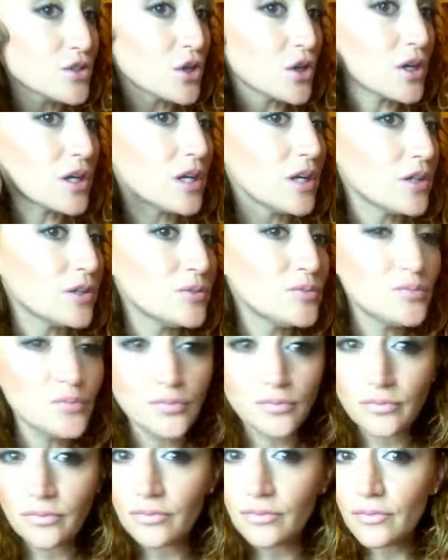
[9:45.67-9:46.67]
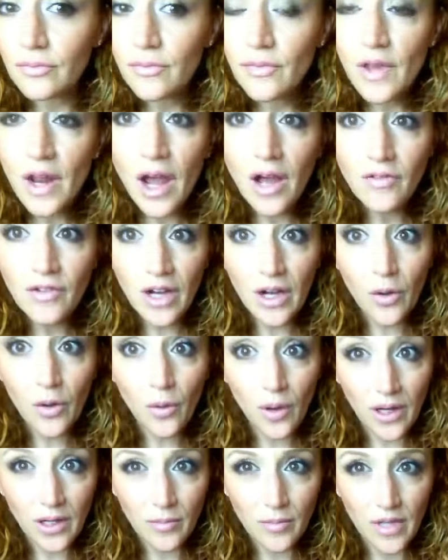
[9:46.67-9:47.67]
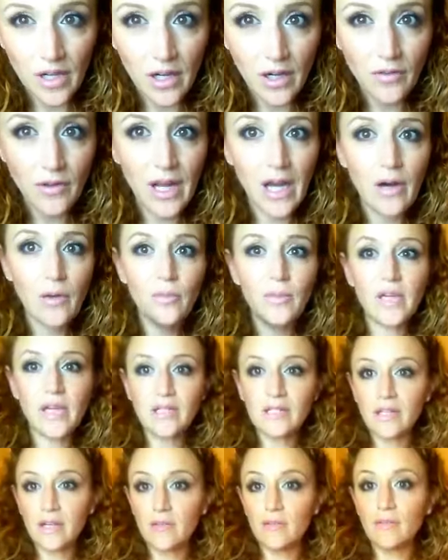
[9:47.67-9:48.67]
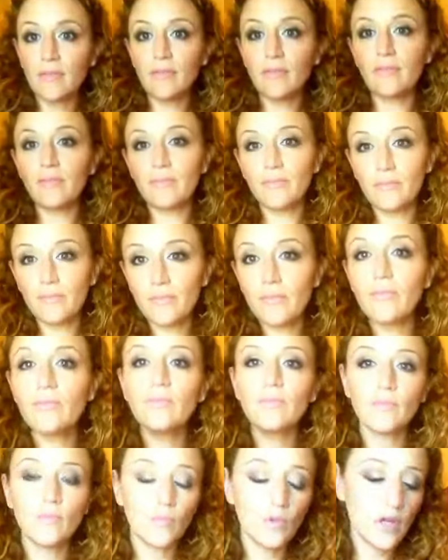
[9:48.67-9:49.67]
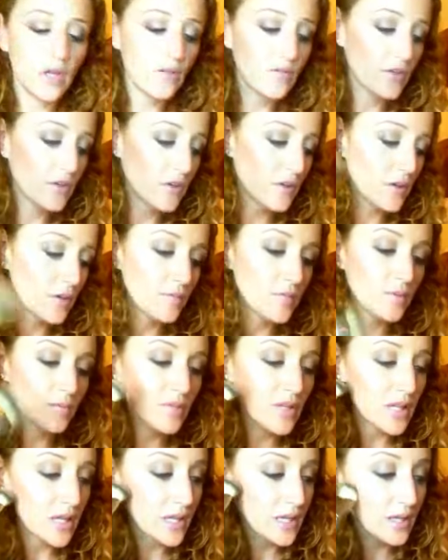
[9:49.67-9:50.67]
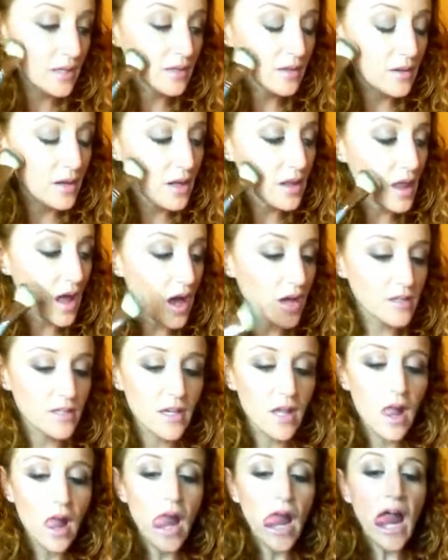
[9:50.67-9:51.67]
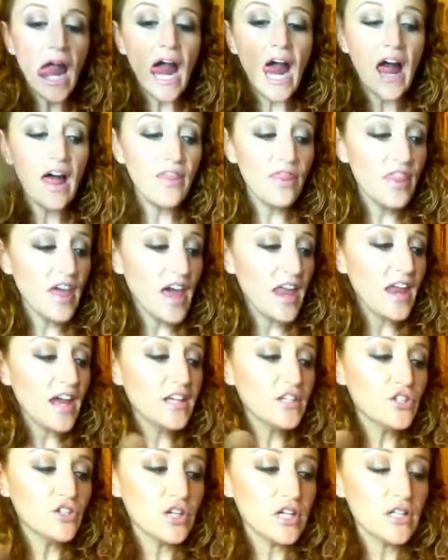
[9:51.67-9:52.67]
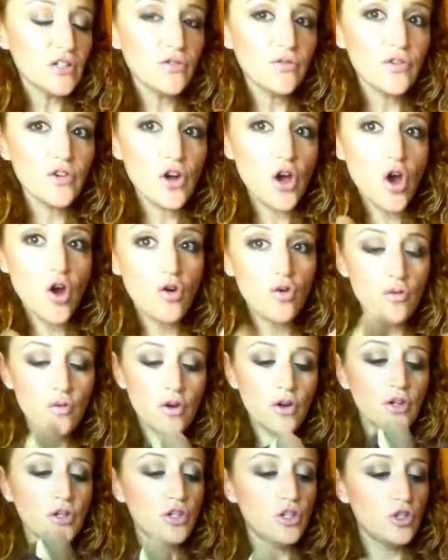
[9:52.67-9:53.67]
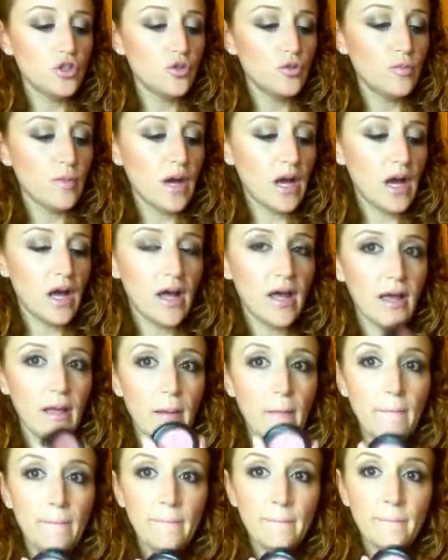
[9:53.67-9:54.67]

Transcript: start here. I've got quite a bit on now because I've been playing a lot. And then I transferred over to my